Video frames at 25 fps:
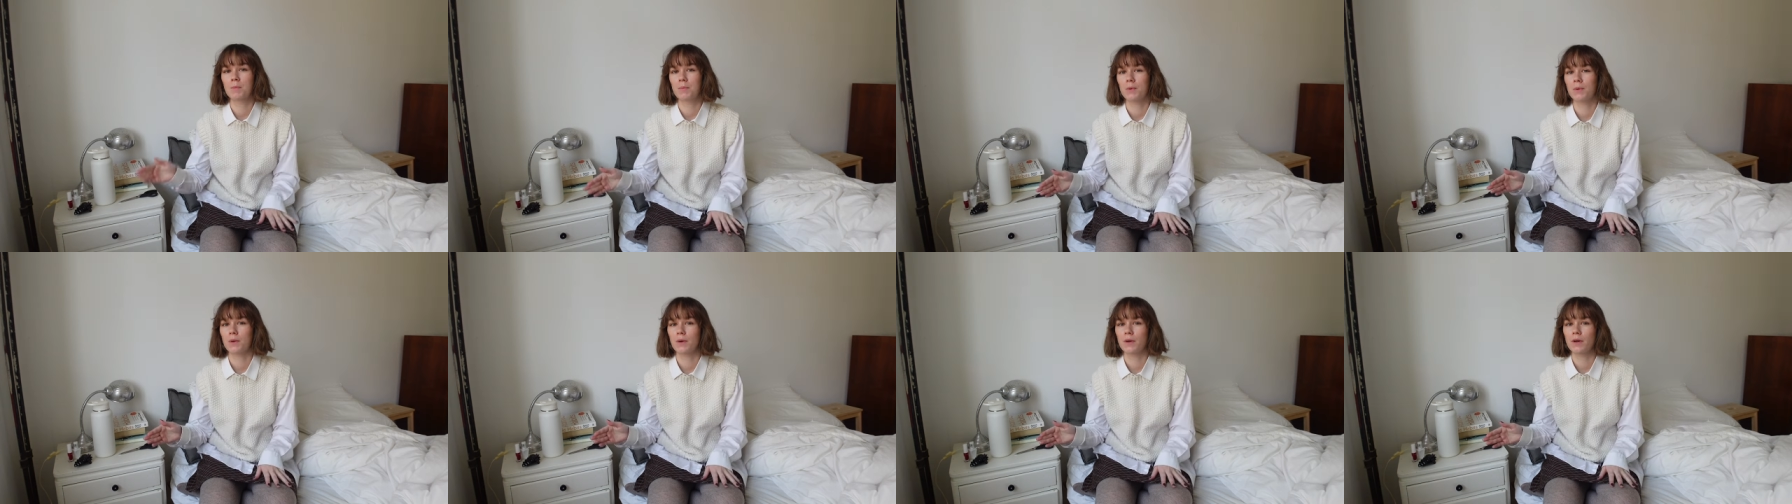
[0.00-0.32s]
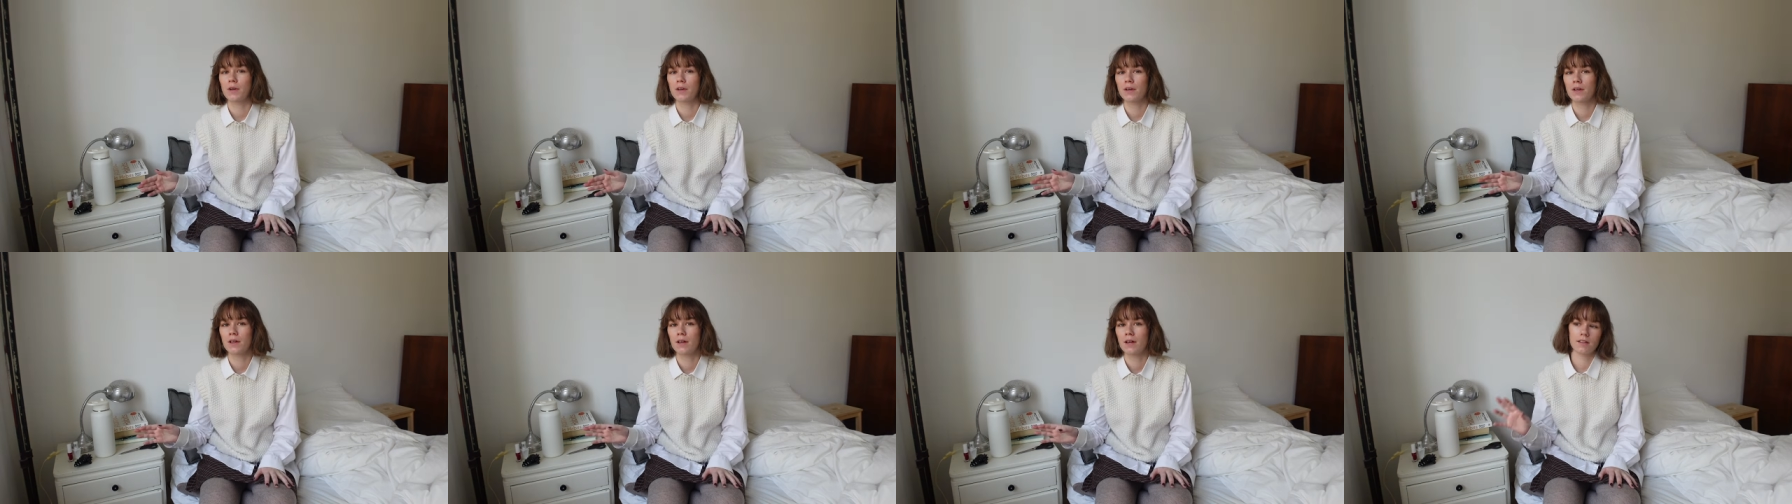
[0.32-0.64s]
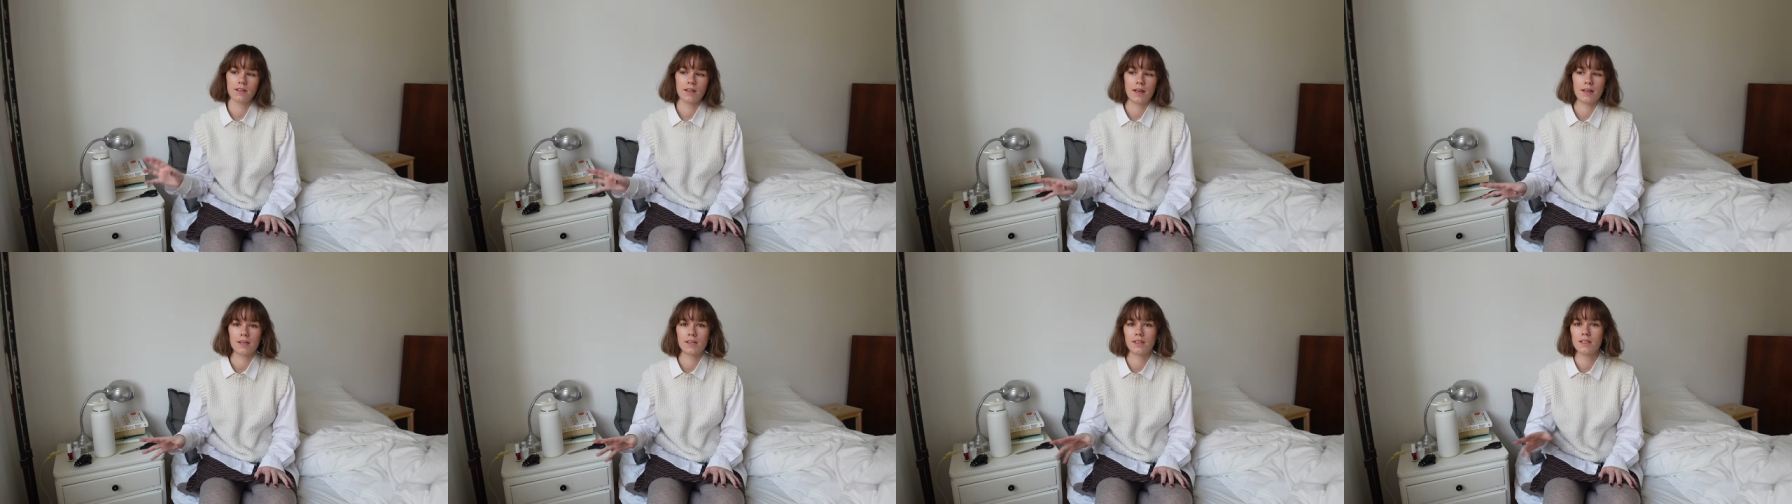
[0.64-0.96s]
book
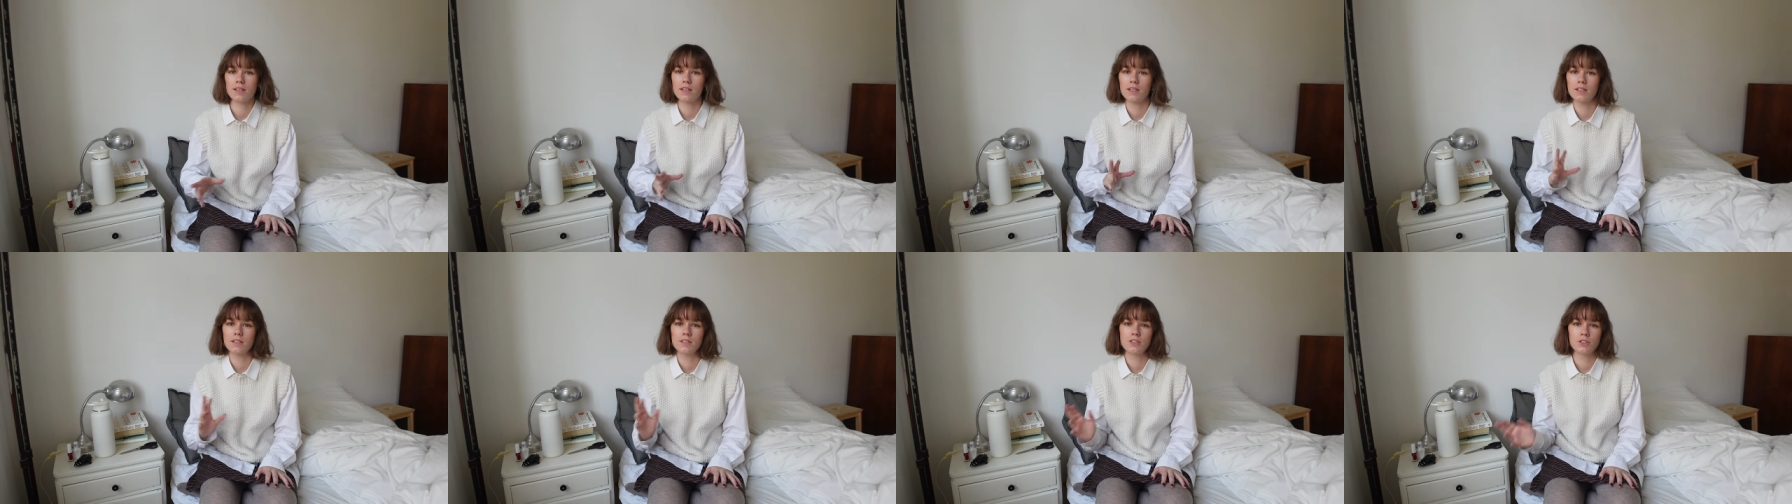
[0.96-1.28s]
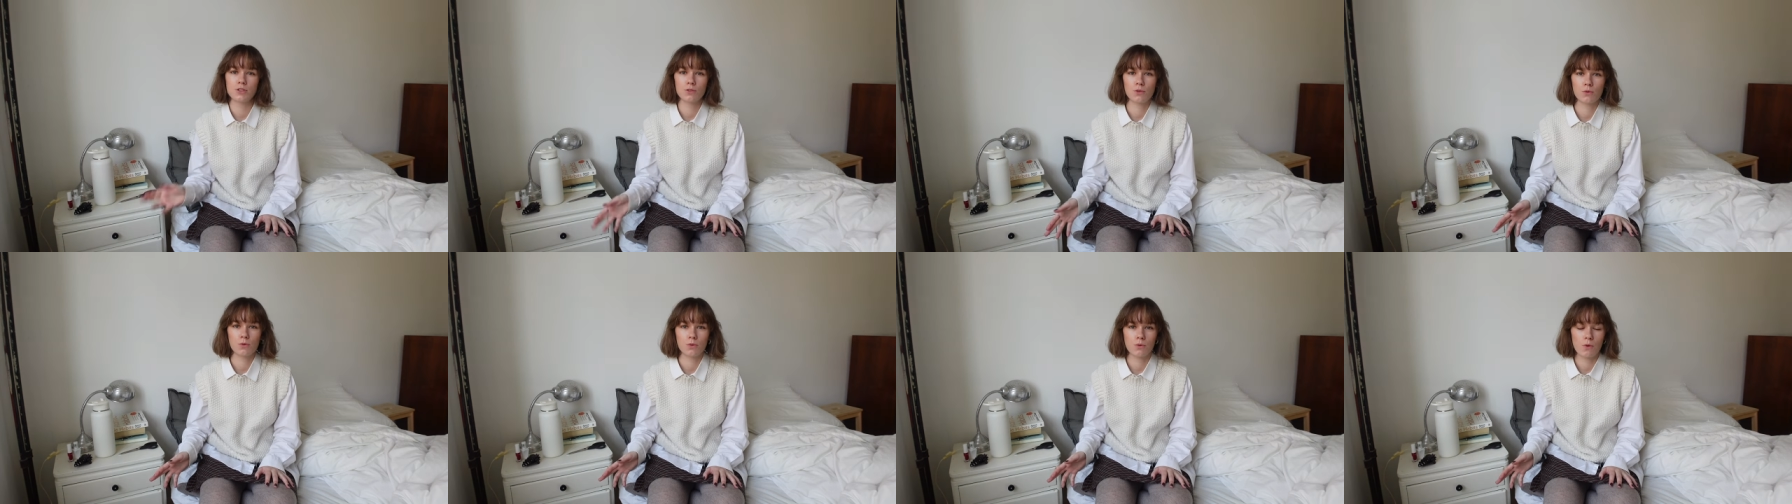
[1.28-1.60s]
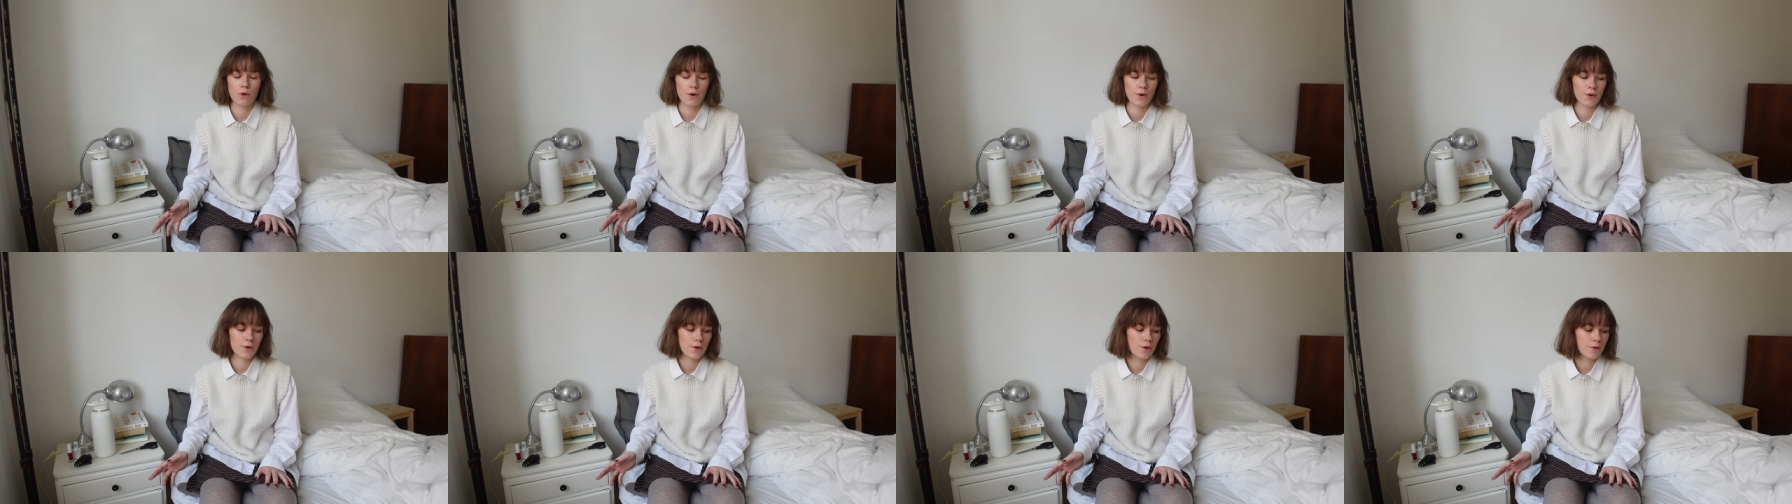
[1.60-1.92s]
like each
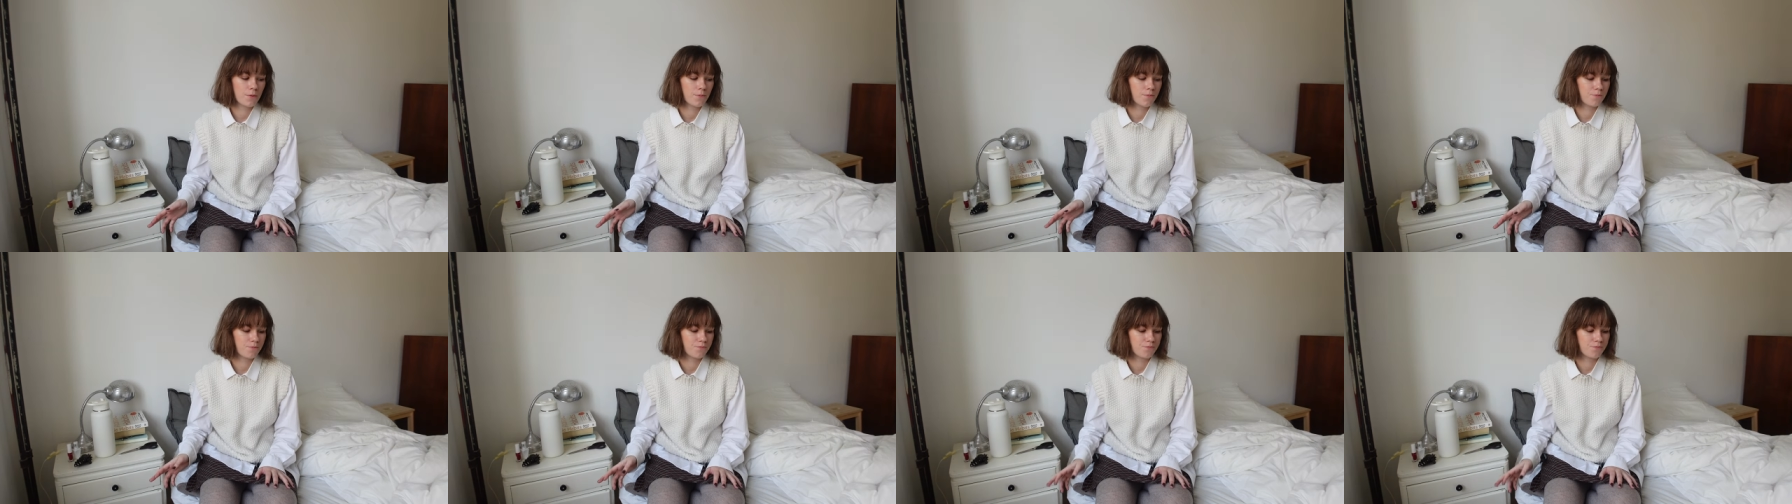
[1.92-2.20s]
quarter.